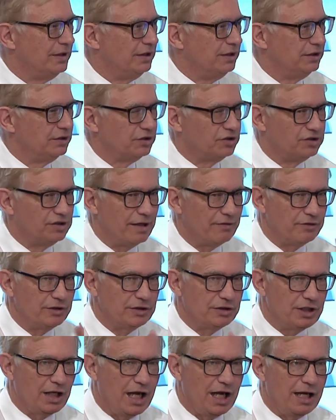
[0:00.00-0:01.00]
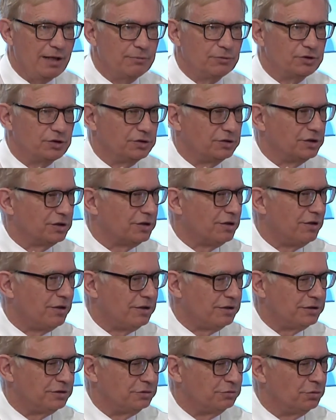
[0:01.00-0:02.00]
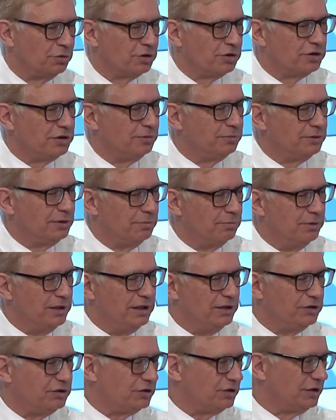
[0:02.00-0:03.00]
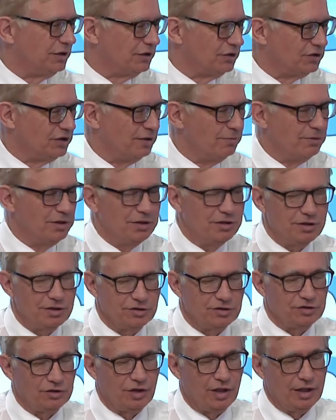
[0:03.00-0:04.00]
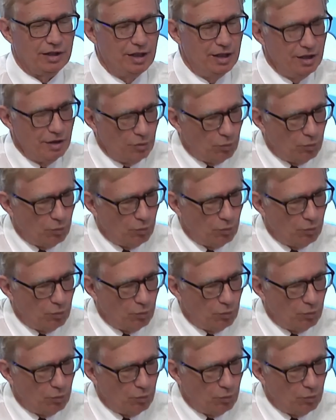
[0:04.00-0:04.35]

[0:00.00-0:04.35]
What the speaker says: 7 times there's a call to worship the beast and his image and so on.